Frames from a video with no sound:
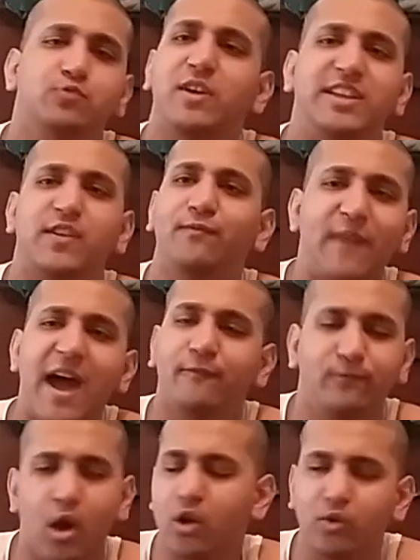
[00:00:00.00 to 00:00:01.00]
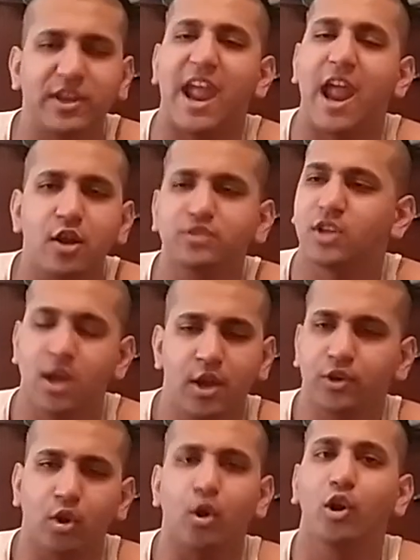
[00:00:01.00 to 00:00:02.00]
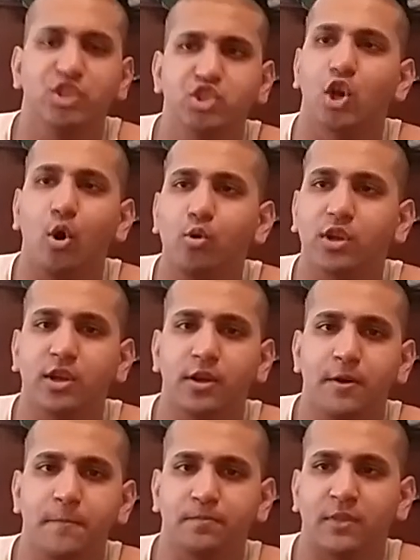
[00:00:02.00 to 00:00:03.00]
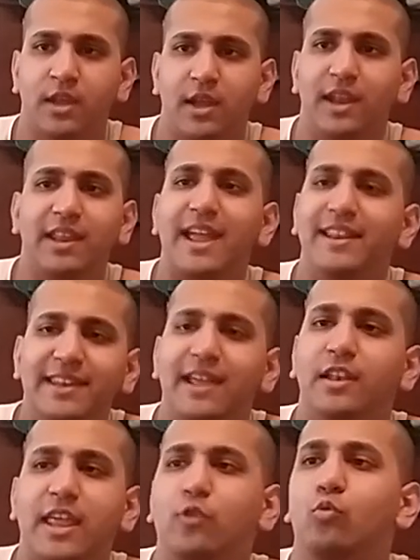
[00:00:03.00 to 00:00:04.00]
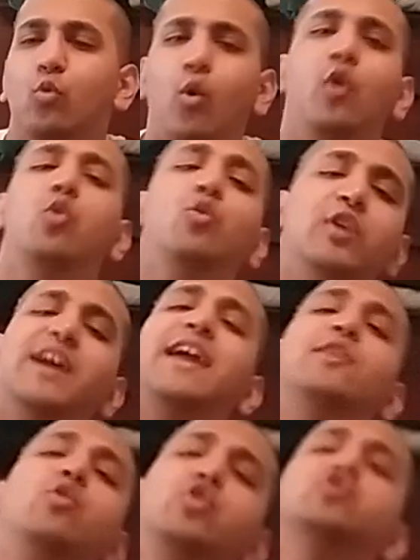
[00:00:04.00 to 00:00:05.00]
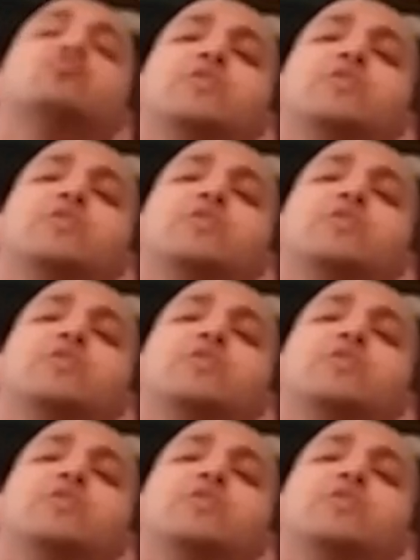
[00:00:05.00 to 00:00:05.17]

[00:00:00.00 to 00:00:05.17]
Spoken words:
what? He's a fat fuck. Who cares? They're all a joke. And again, like, who's